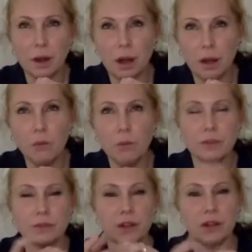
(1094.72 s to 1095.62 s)
always
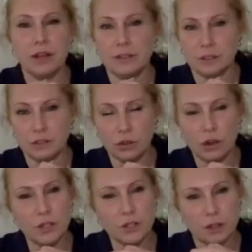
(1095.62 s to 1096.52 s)
advise try
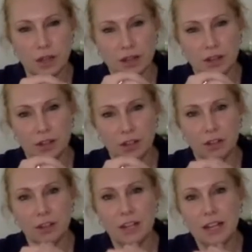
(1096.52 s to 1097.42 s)
and do that. You
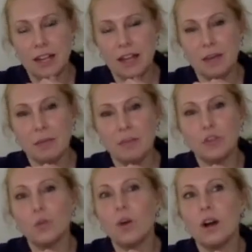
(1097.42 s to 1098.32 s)
know, for
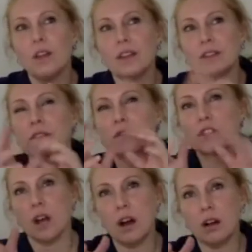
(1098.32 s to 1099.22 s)
a while there's lots of
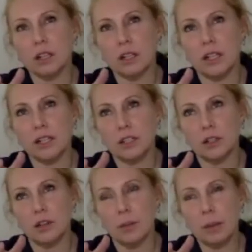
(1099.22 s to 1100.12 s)
dark
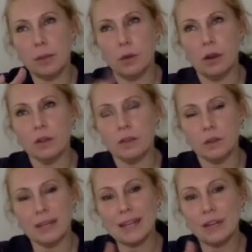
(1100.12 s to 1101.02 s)
Urkel that people aren't so
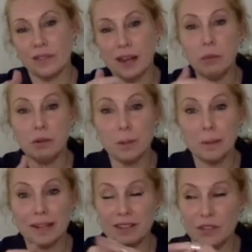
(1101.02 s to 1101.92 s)
keen on. That will come
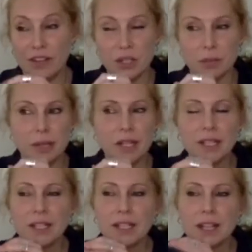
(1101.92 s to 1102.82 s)
back into fashion, but
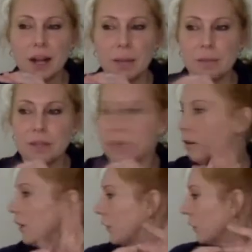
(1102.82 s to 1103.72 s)
you know,
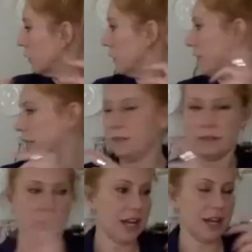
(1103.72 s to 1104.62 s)
I've got all of these
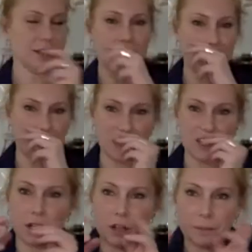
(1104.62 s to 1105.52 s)
chairs here which
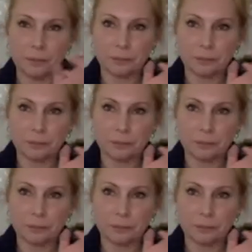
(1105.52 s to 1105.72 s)
are